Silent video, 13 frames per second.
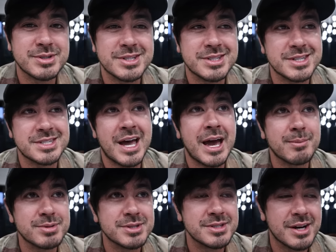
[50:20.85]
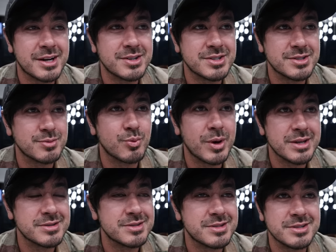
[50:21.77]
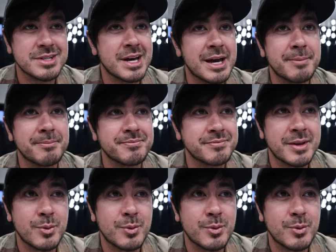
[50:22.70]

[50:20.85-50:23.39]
It's just a time suck. Just wastes your time,